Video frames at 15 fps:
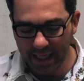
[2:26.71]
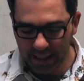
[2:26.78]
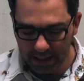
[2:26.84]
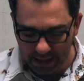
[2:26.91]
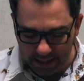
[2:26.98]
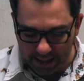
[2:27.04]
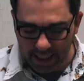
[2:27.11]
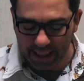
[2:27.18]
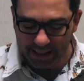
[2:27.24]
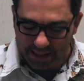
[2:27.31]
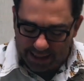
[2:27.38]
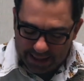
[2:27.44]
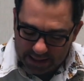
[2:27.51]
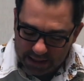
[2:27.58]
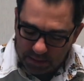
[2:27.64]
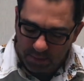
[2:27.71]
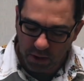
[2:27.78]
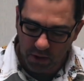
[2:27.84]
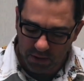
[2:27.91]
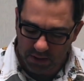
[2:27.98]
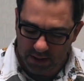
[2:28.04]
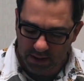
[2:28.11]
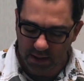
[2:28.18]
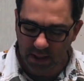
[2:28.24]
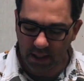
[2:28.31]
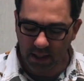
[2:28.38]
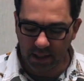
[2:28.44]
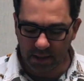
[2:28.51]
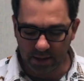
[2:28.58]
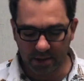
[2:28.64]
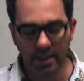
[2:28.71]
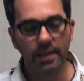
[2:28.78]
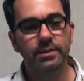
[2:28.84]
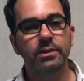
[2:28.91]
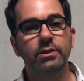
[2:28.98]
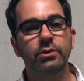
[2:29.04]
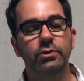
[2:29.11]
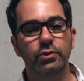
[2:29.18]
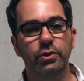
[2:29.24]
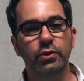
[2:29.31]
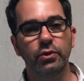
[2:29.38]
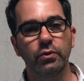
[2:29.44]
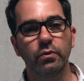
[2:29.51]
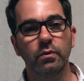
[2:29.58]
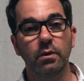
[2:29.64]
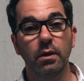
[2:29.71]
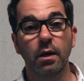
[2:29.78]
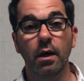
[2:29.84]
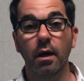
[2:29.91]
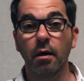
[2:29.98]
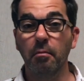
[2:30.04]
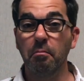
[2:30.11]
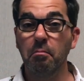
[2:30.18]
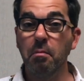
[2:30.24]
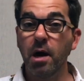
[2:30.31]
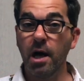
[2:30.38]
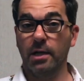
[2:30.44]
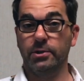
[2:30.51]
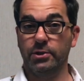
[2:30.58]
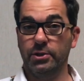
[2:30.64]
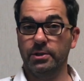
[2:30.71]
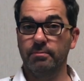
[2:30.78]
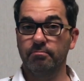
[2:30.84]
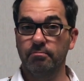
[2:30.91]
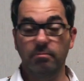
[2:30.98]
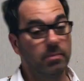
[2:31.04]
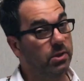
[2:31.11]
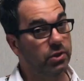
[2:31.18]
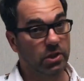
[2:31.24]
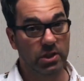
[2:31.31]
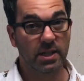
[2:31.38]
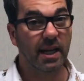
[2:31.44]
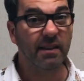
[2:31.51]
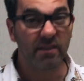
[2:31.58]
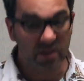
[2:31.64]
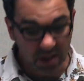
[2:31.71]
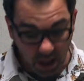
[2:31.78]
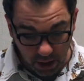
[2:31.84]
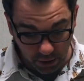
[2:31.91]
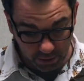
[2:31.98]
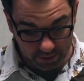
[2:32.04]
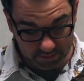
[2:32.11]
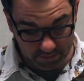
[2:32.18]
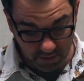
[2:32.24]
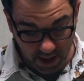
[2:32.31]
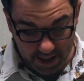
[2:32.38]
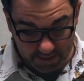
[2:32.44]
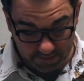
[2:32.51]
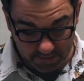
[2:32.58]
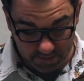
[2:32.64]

A lazy person doesn't do much, just like the sluggard, right?